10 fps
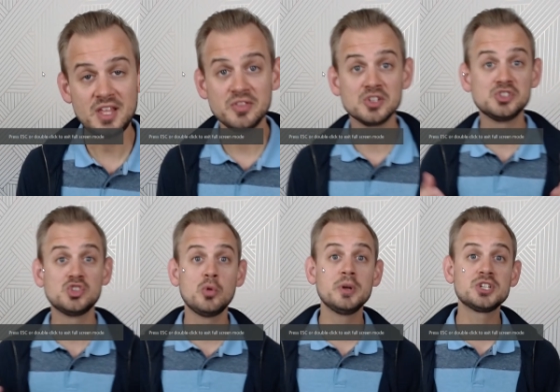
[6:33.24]
there's so
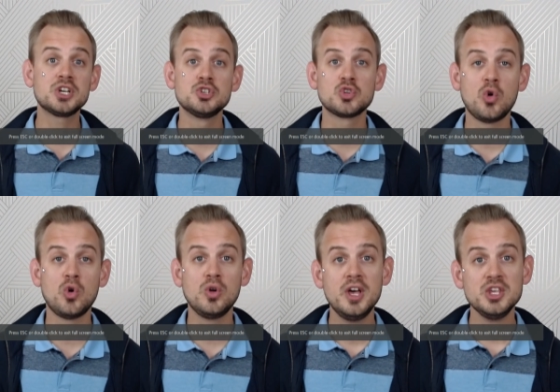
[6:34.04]
much control
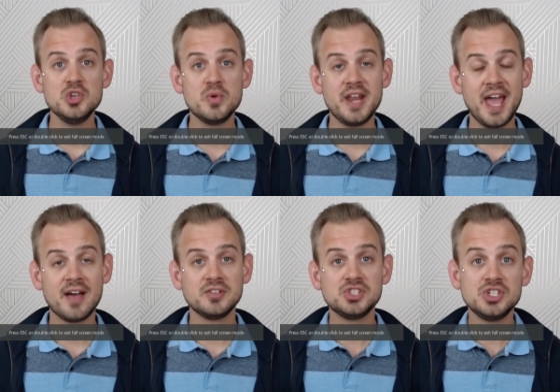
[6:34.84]
you can have
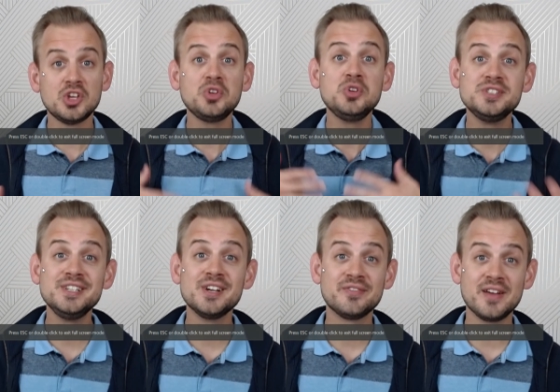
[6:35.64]
still using
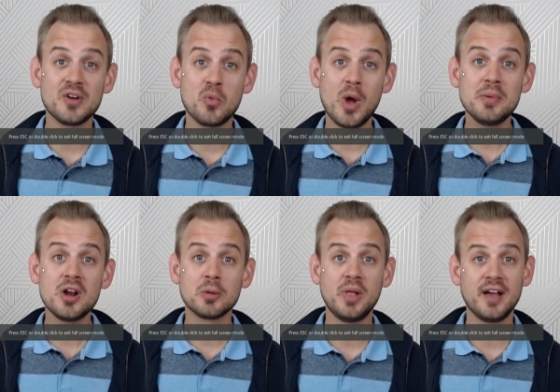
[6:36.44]
your favorite webinar
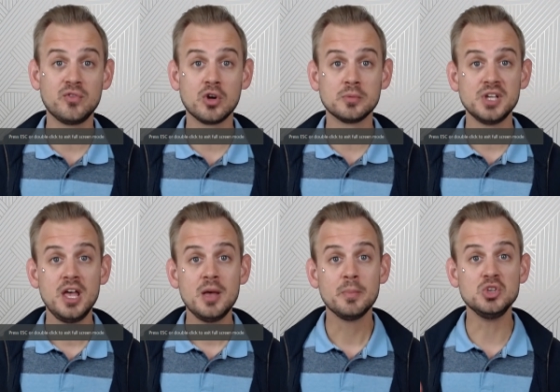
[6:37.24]
platforms,
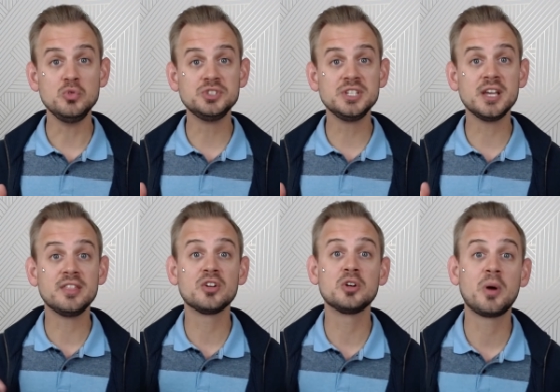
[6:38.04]
but using a
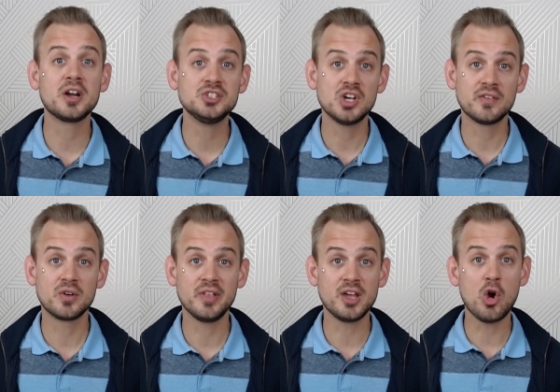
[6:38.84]
third-party software
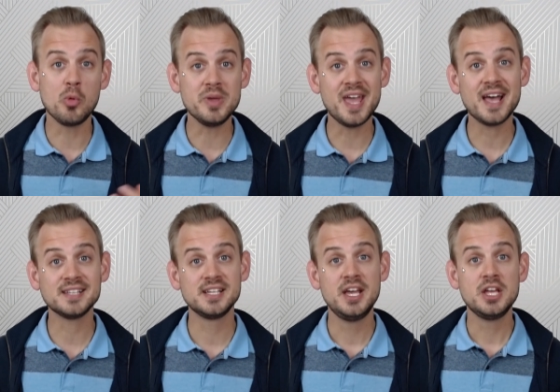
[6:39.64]
like O B S
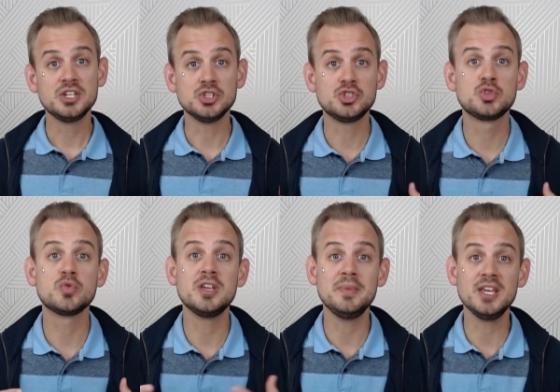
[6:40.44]
to
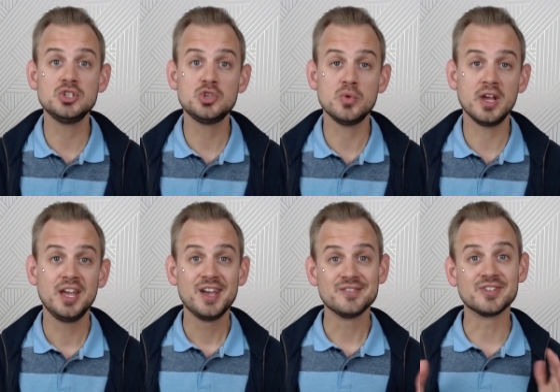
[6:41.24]
stream into it
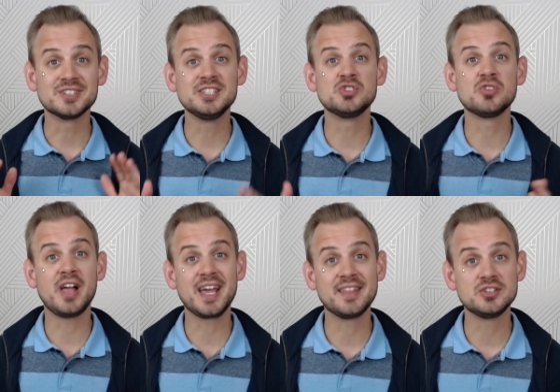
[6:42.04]
versus
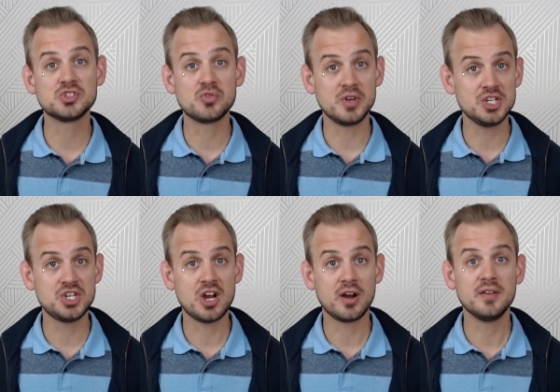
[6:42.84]
relying on the screen
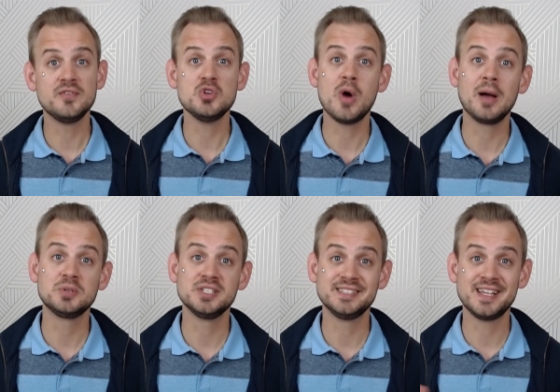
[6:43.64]
share and view
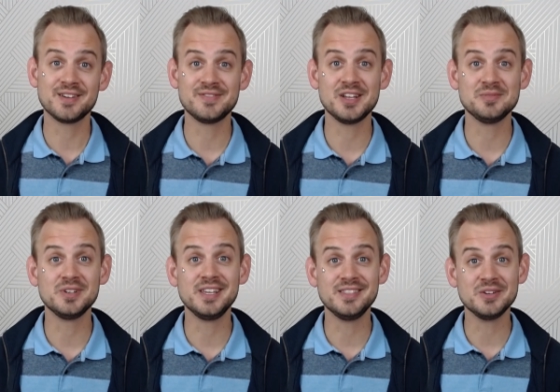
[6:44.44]
options that are available
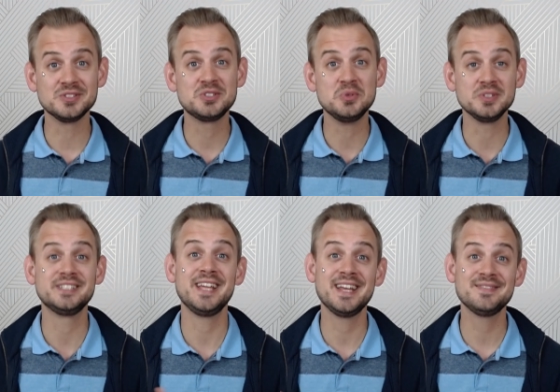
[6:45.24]
in those tools
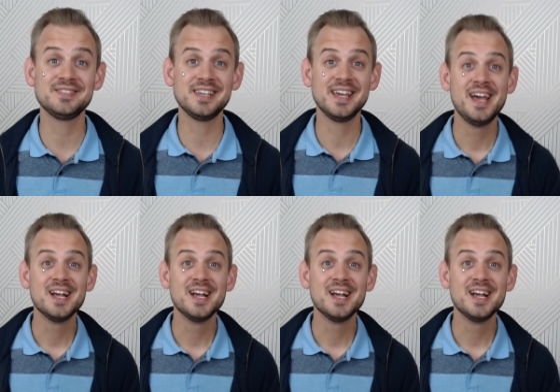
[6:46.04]
natively.